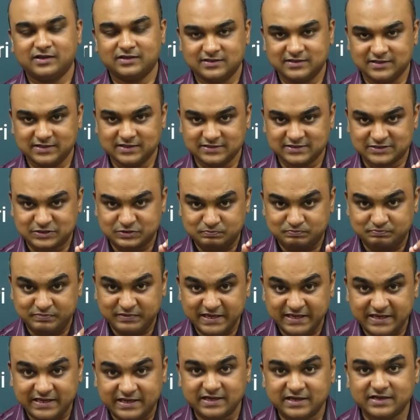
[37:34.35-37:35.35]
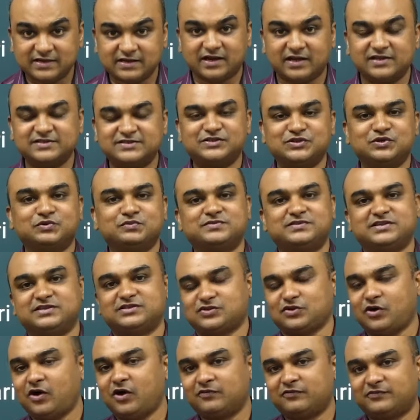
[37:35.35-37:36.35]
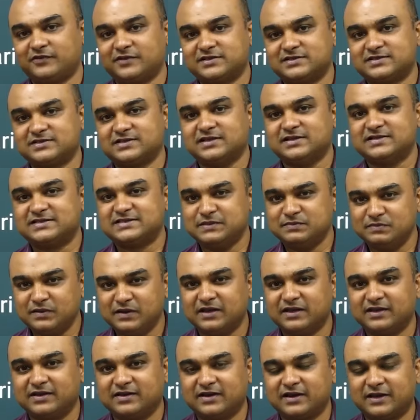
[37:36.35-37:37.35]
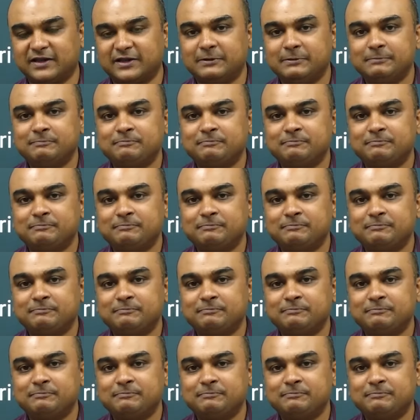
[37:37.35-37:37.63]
the Speaker assumes his office, similarly